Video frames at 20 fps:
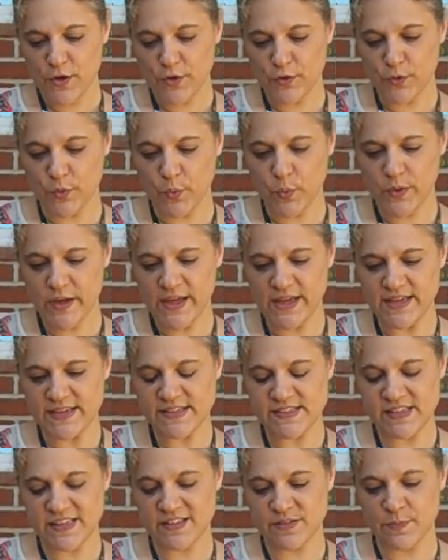
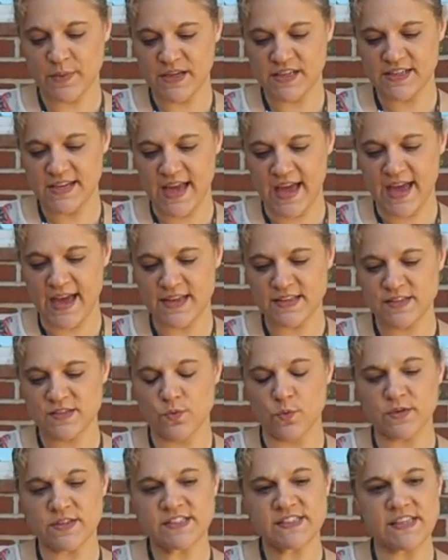Louise is my dad's
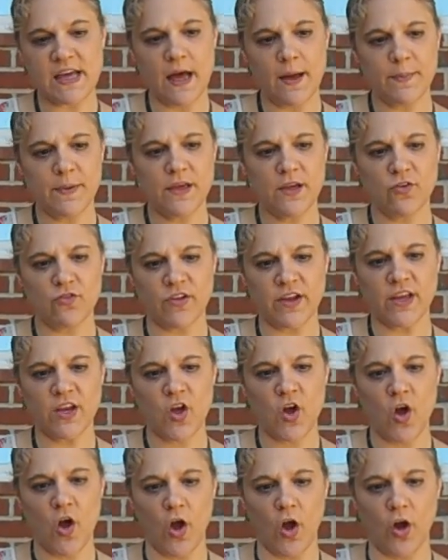wasabi green
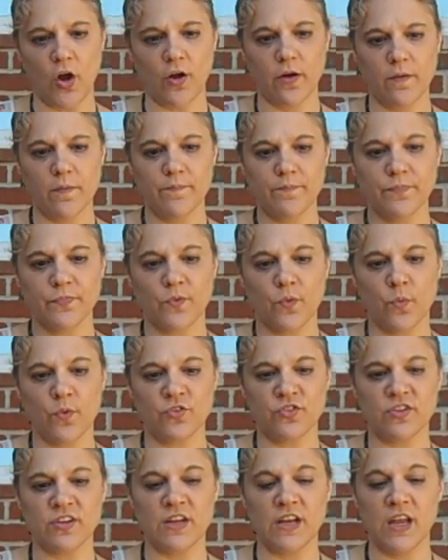car,
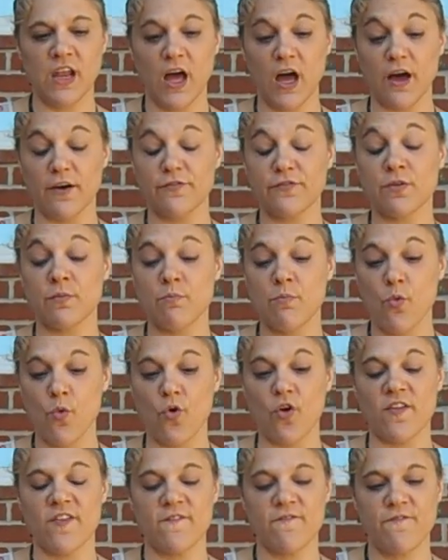which he loves
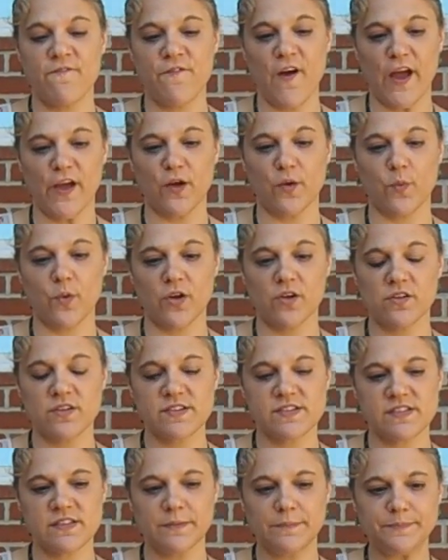more than
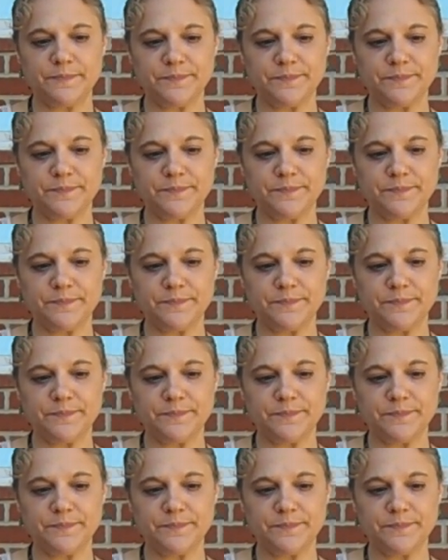fireworks.